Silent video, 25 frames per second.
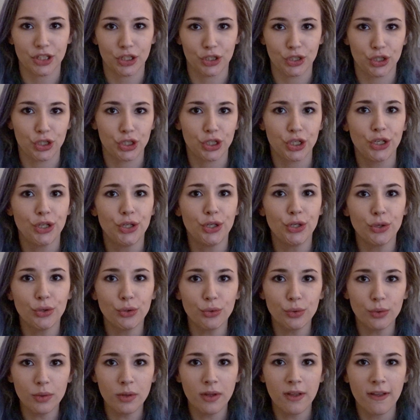to
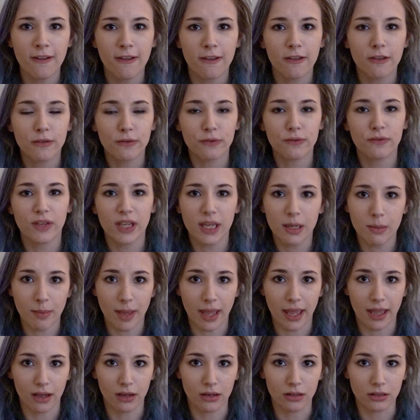2
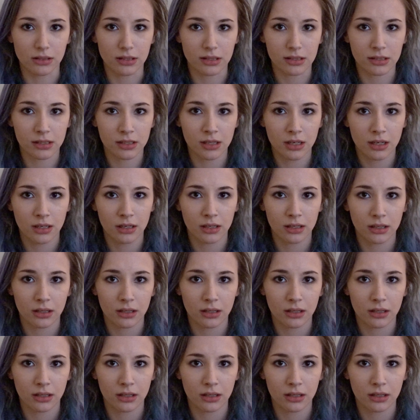females